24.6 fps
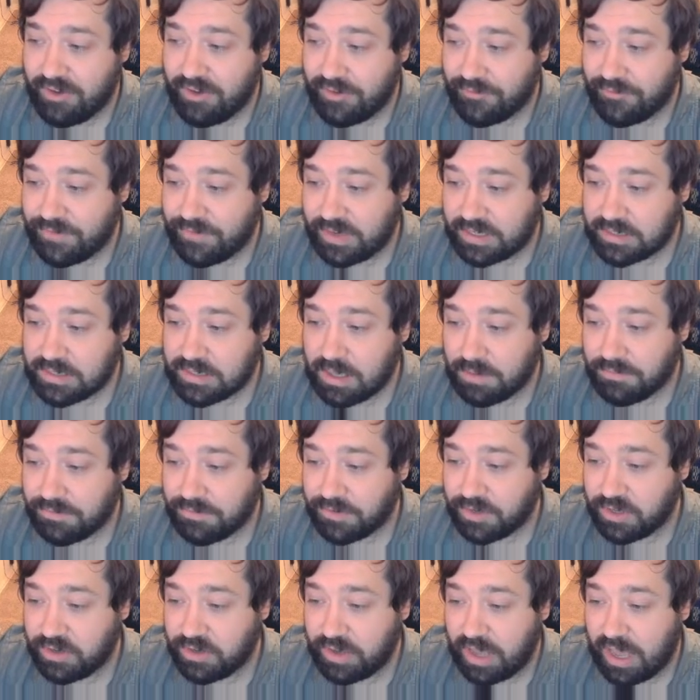fixed up
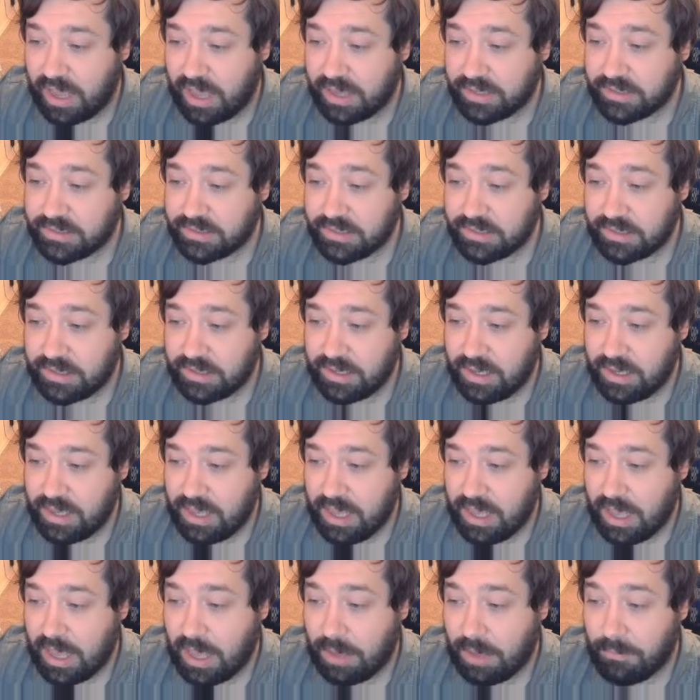for you guys.
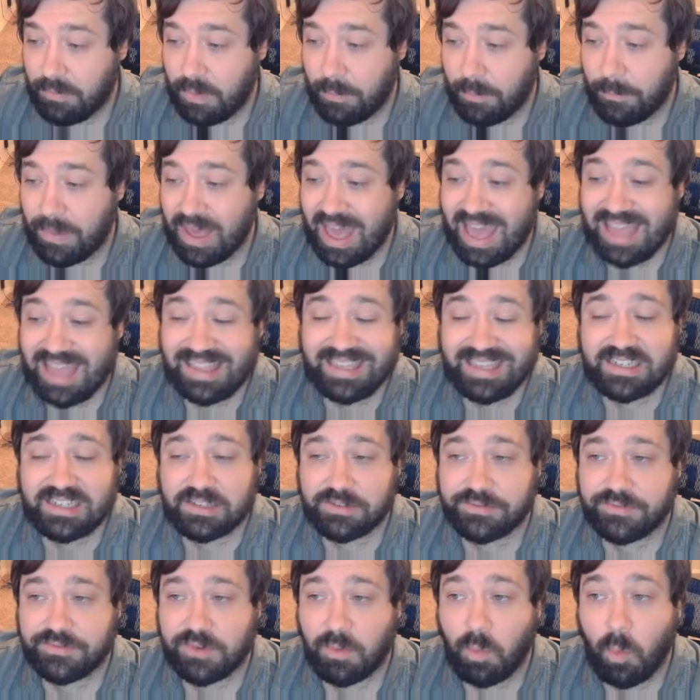But at
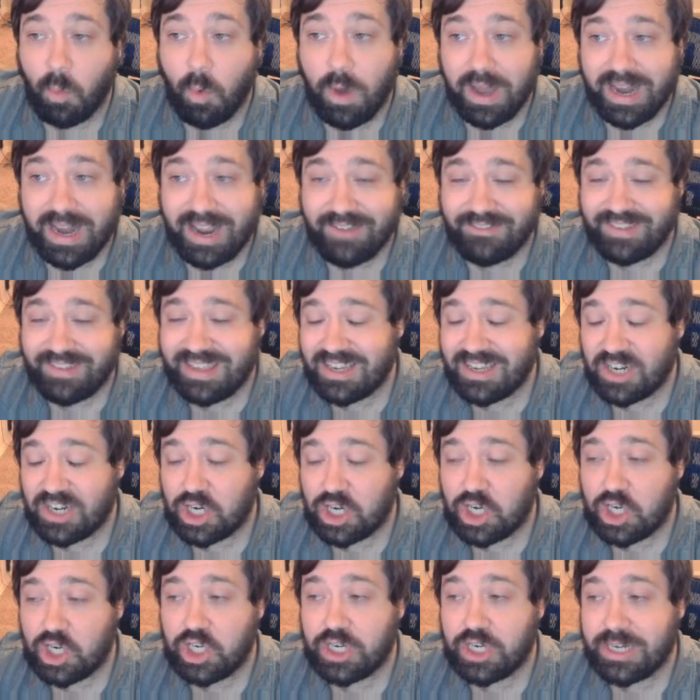least from what I've
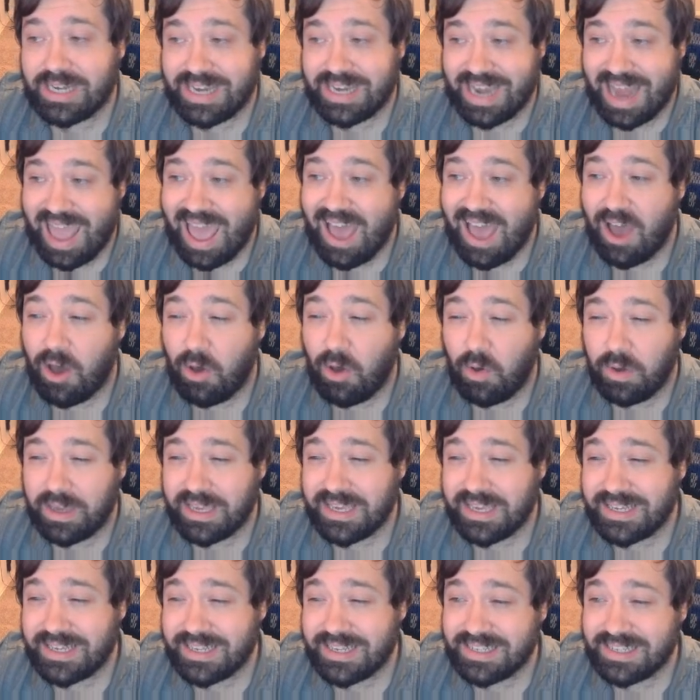heard now
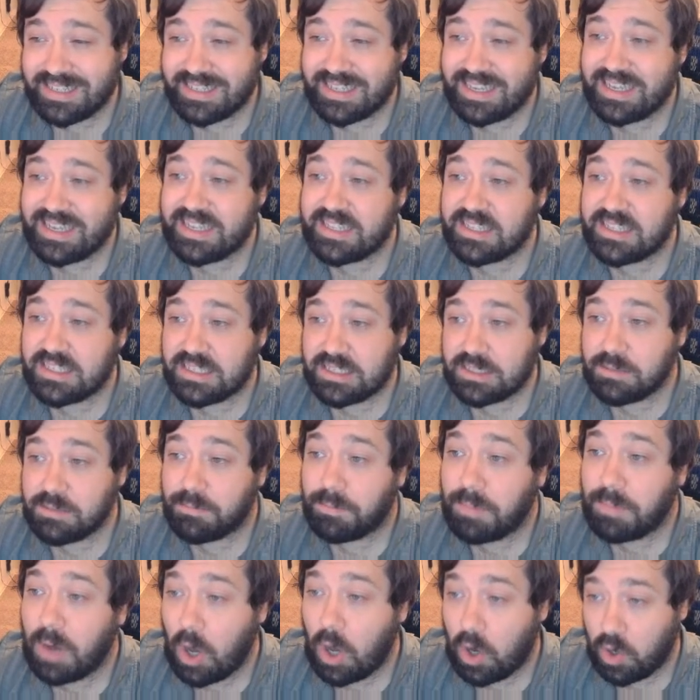is it's
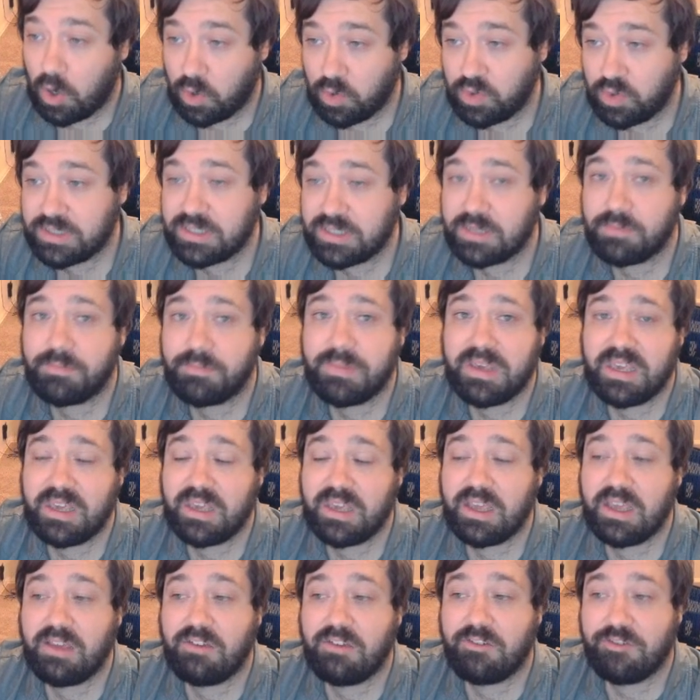supposed to
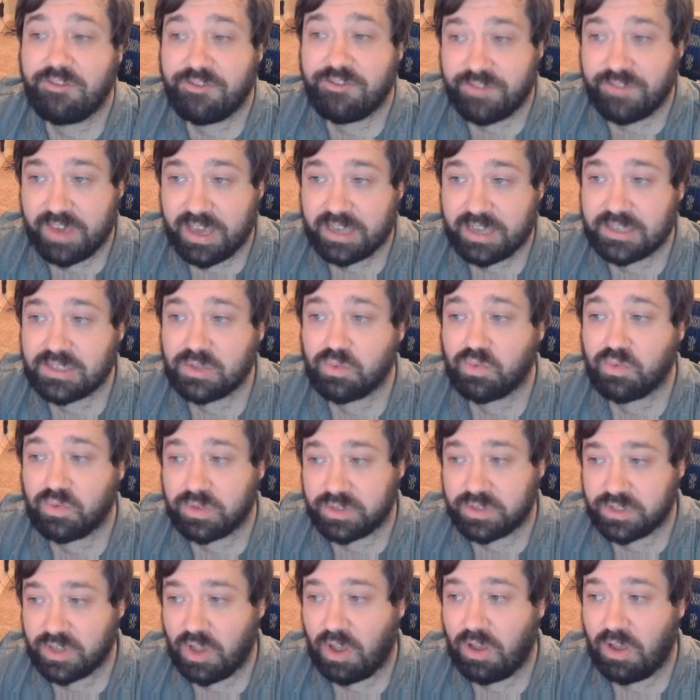be fixed,
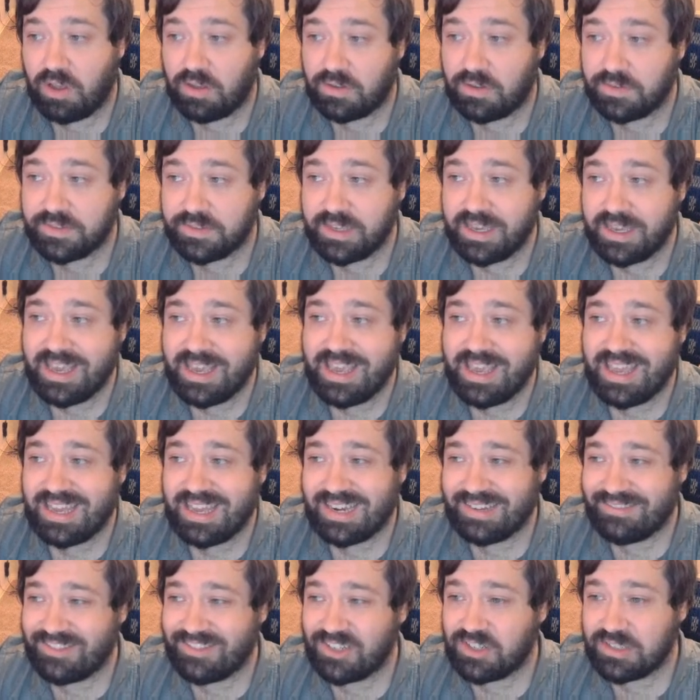resolved, and
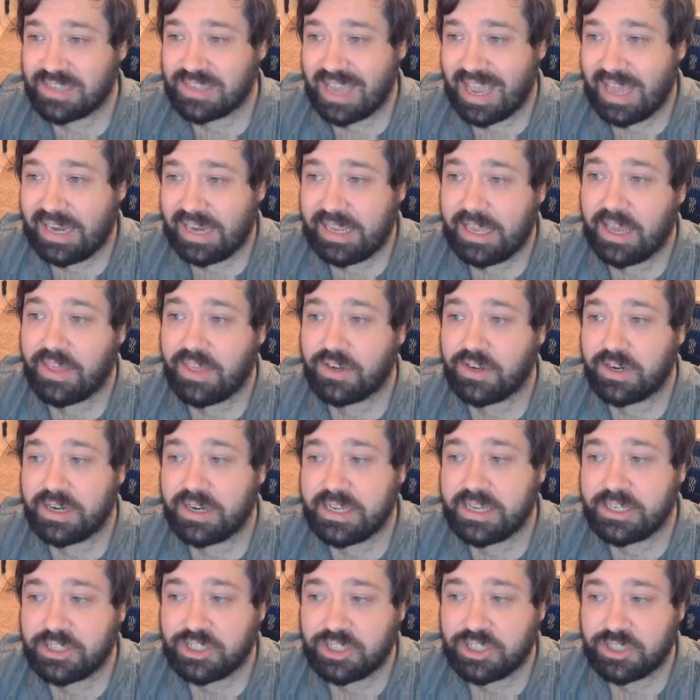if there's any other
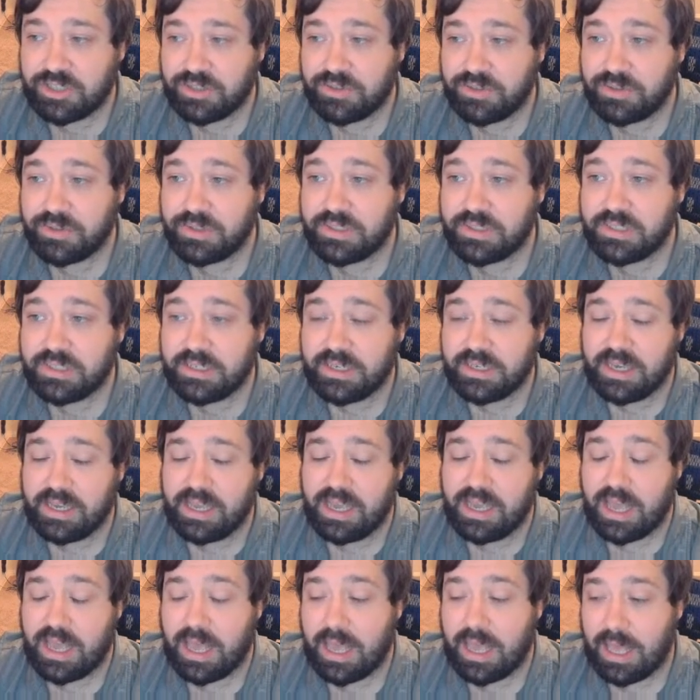issues,
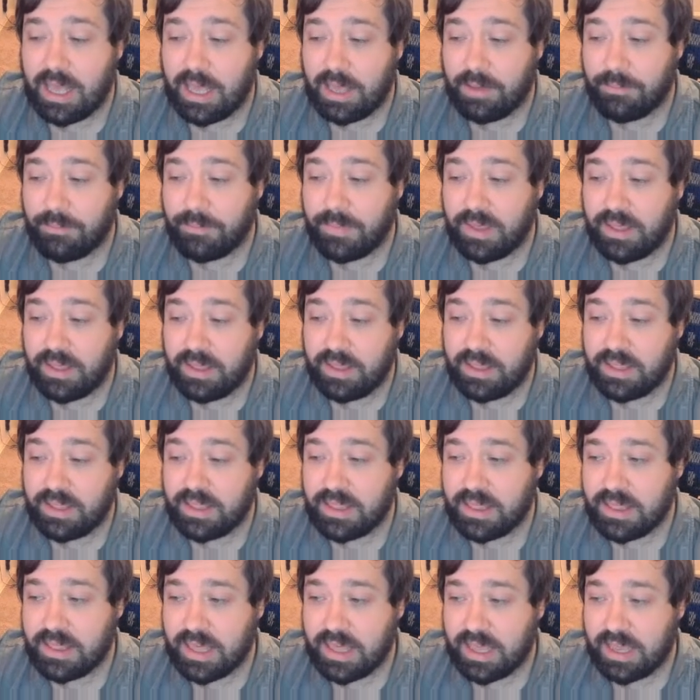then
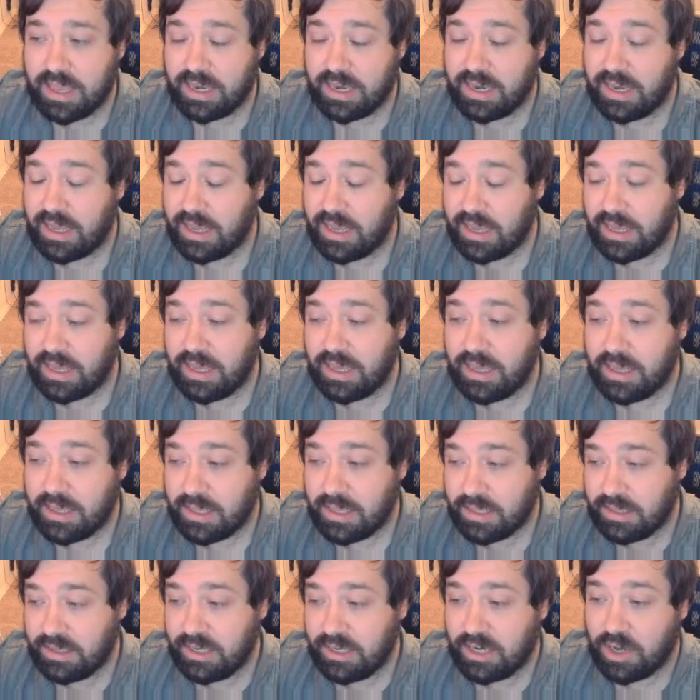
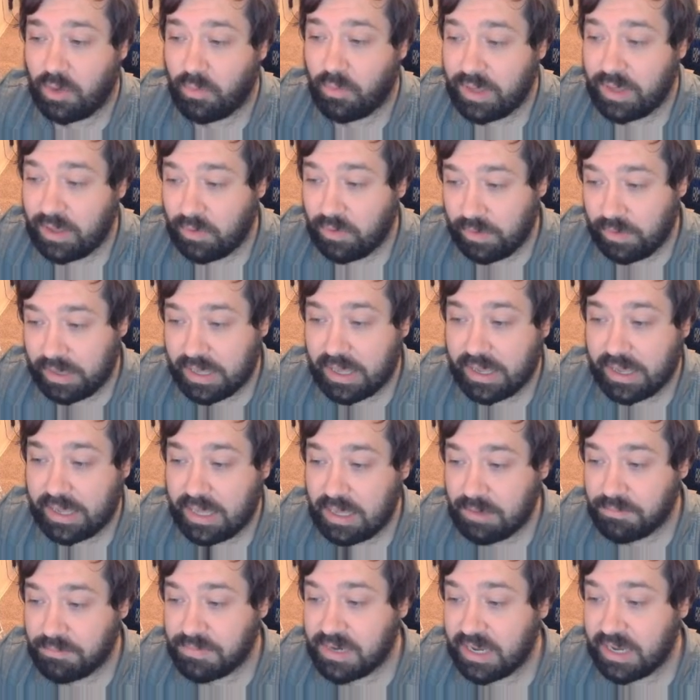we can
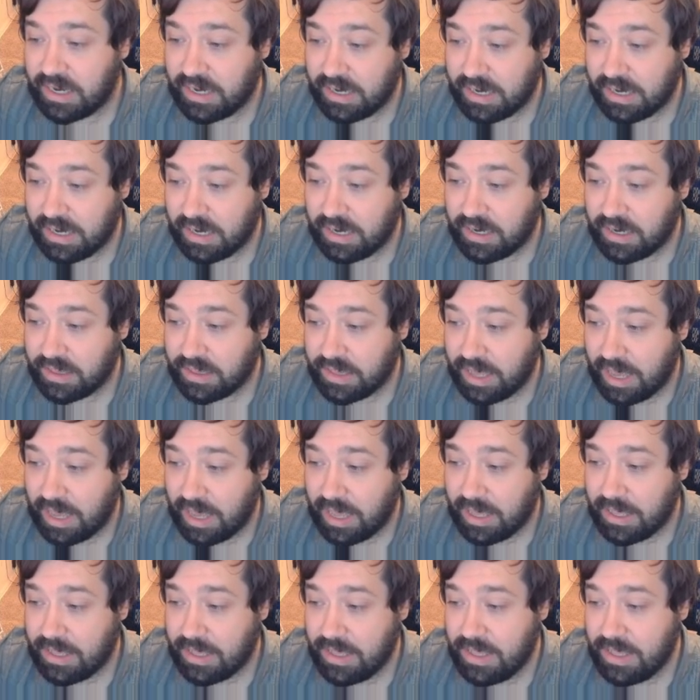keep digging into that.